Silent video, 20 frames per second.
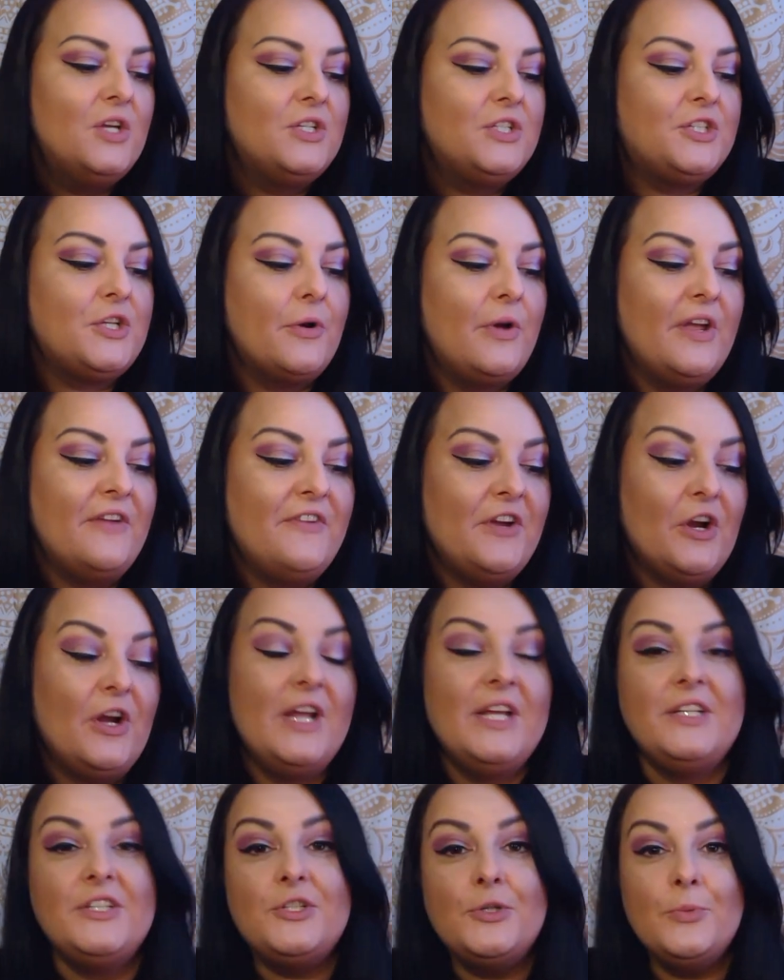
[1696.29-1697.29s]
So if your
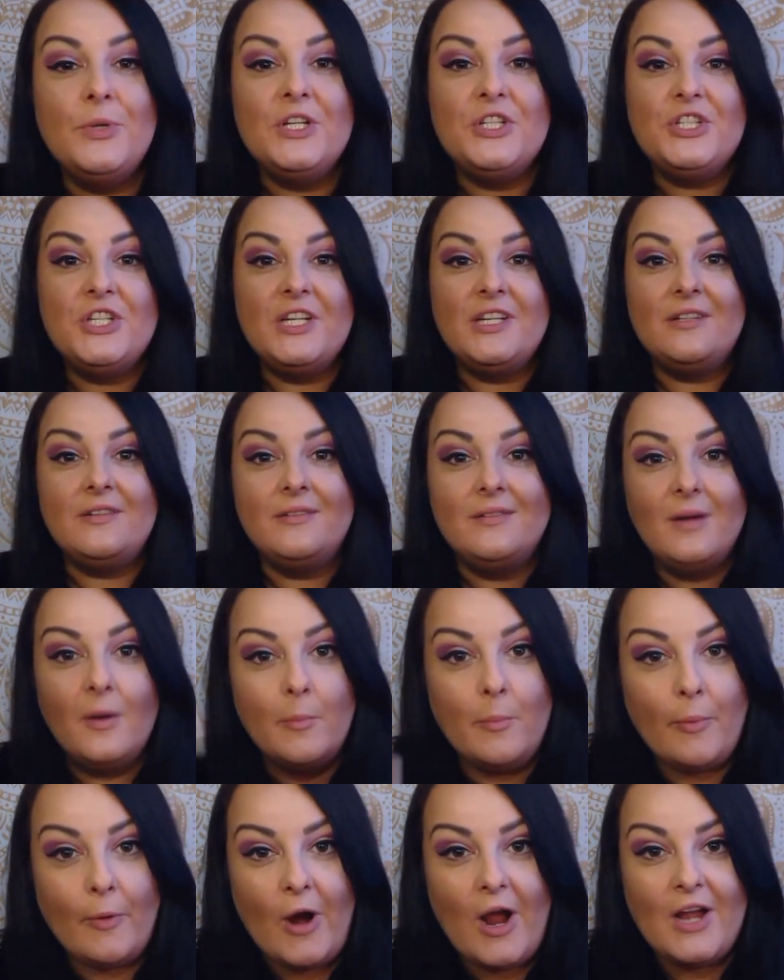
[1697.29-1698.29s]
intuition
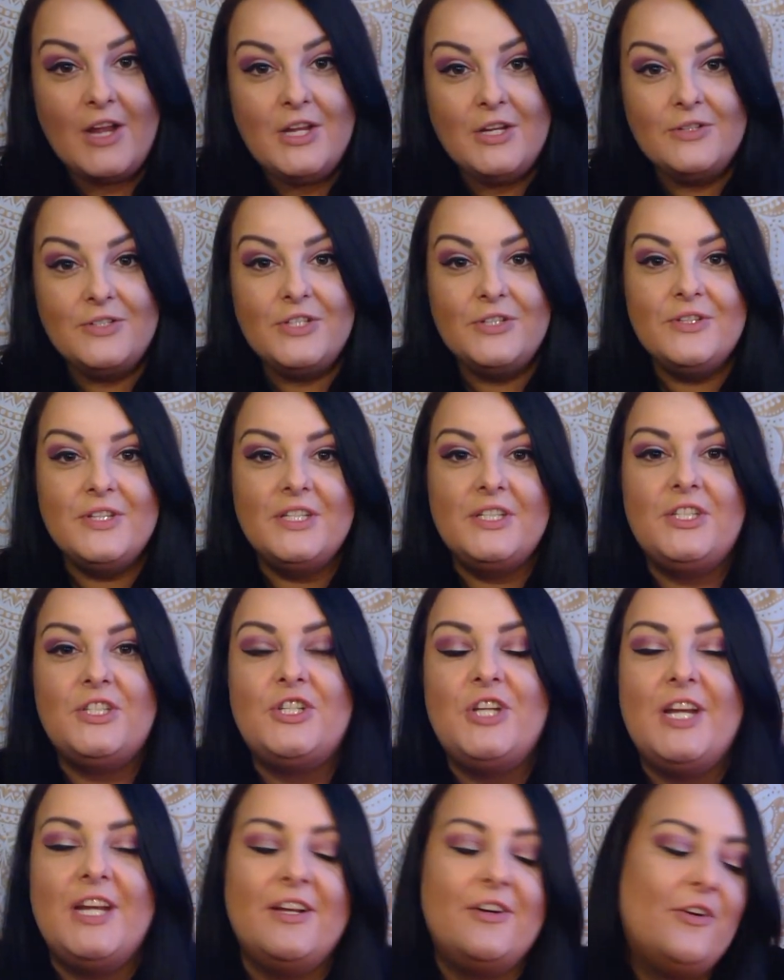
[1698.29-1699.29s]
brought you to this
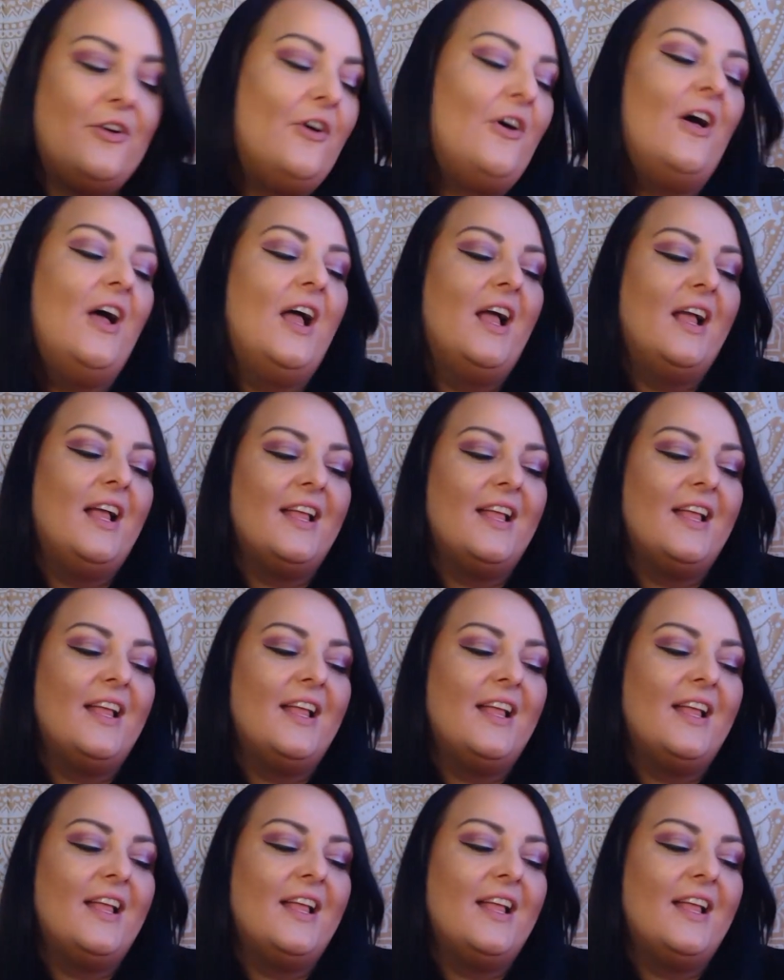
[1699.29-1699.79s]
channel,